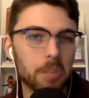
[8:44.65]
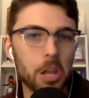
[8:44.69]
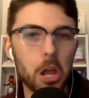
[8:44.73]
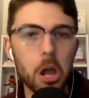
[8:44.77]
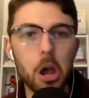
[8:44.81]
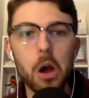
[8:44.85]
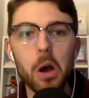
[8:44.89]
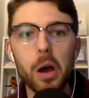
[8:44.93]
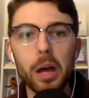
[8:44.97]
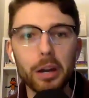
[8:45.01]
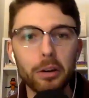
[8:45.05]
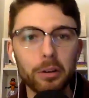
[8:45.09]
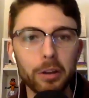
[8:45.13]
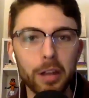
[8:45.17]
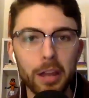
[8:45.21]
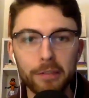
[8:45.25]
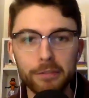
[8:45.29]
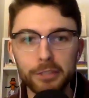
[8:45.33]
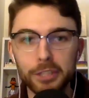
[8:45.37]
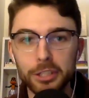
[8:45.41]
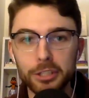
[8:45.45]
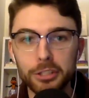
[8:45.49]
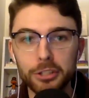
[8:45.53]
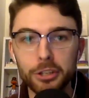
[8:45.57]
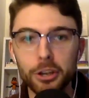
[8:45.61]
oh, I don't have
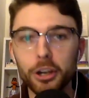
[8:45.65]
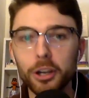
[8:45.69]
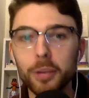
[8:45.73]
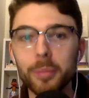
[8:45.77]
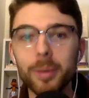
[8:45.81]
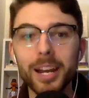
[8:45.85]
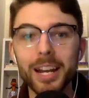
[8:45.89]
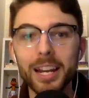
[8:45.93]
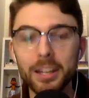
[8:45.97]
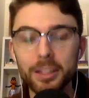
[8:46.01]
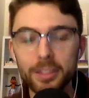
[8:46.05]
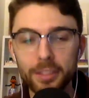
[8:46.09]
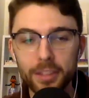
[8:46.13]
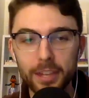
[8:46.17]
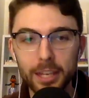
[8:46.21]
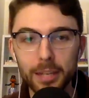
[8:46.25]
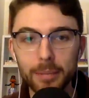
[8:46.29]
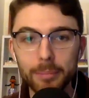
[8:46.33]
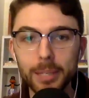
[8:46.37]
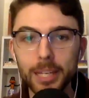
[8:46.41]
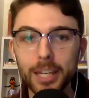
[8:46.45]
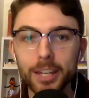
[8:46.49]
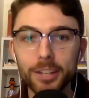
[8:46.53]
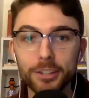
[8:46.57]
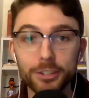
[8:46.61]
to talk about anything
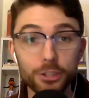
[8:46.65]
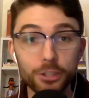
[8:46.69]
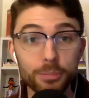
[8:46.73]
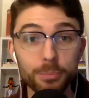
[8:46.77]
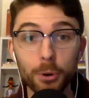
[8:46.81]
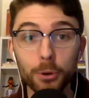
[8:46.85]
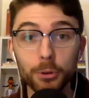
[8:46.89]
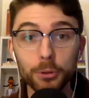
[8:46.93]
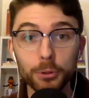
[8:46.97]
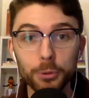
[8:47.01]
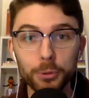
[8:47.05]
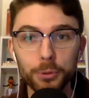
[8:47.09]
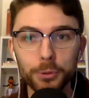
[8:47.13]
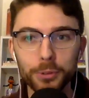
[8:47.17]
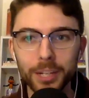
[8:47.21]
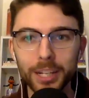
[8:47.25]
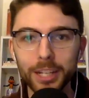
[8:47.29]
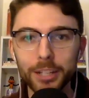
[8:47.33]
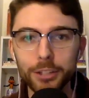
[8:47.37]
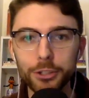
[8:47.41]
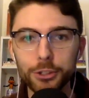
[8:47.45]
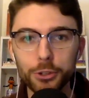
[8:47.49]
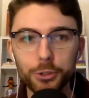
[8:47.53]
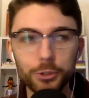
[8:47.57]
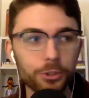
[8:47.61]
because it's Martin Luther
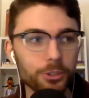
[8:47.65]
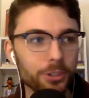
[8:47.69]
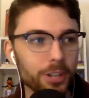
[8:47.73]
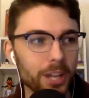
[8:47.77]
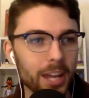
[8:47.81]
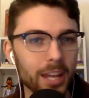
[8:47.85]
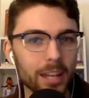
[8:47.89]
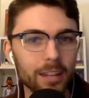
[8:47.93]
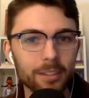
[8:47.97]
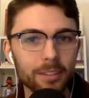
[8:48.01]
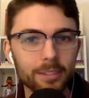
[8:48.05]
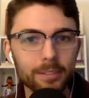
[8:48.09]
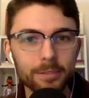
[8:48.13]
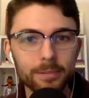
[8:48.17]
King Jr. Day.